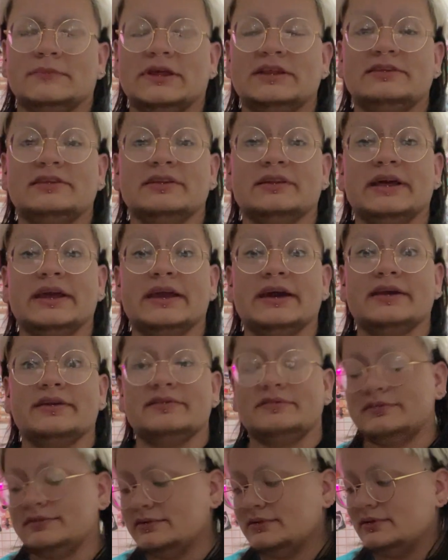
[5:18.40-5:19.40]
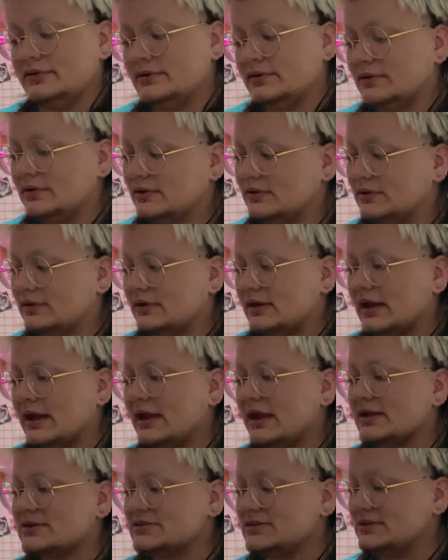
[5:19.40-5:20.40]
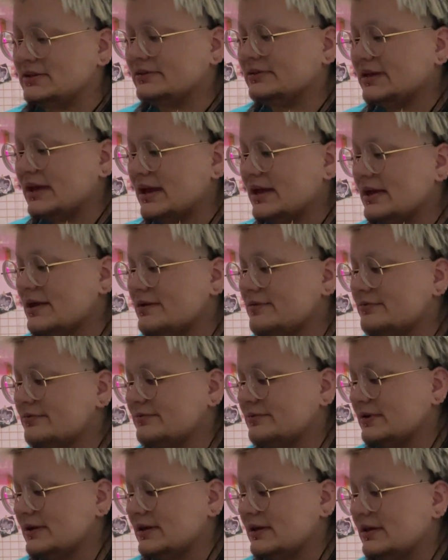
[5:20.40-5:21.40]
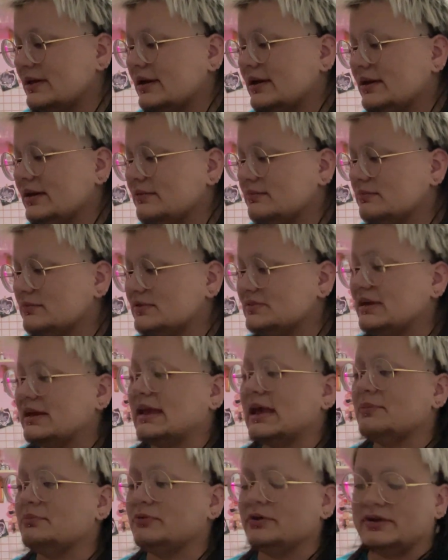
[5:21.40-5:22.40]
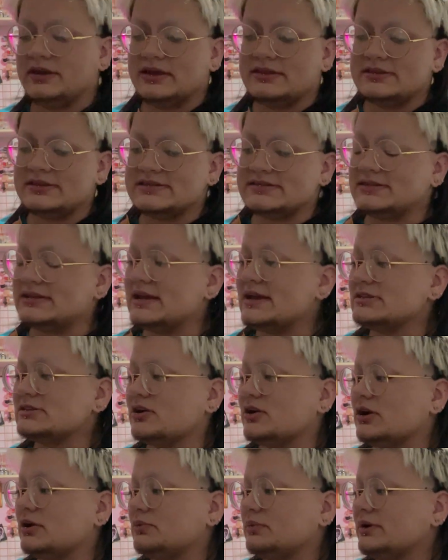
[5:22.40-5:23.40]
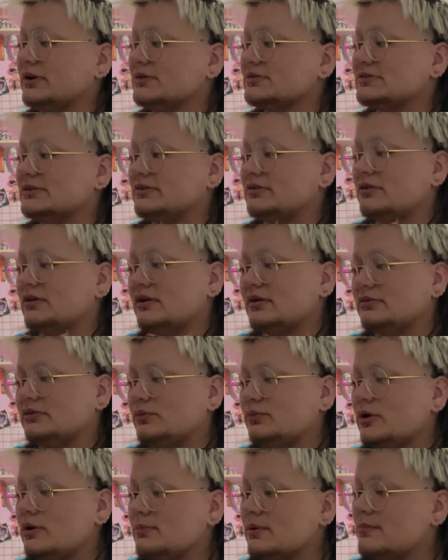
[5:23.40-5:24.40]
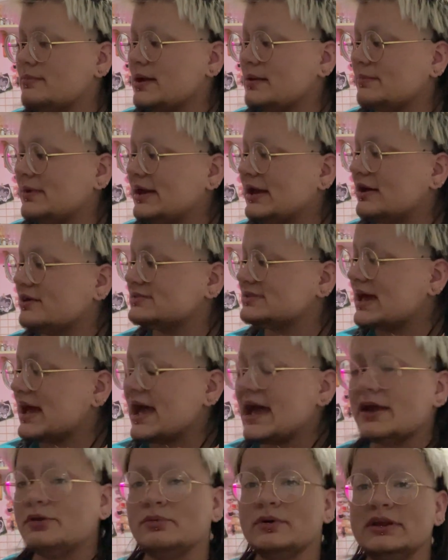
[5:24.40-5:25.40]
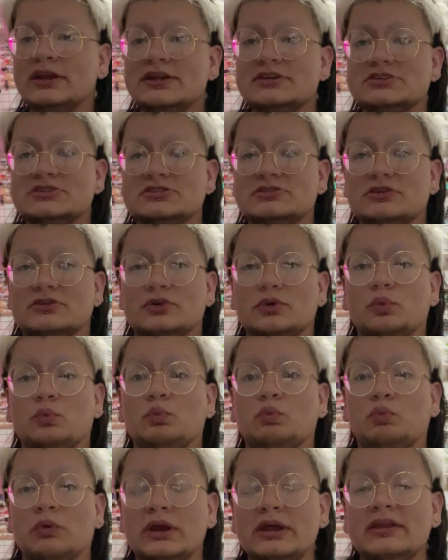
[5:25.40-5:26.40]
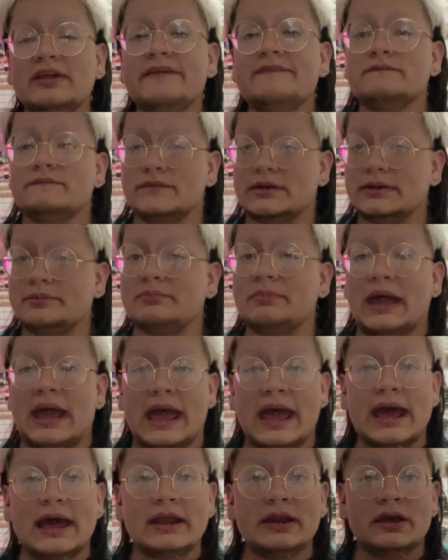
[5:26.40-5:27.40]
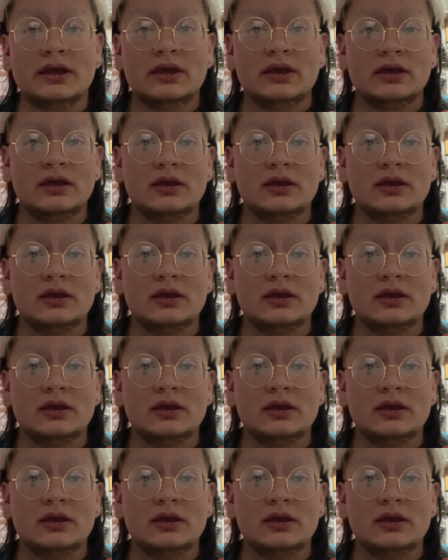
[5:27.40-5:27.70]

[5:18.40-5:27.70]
DeLand. I actually did cave, and because I kept looking at these in Ace Hardwares, and the Walmart by my house had one. It just looked really bad.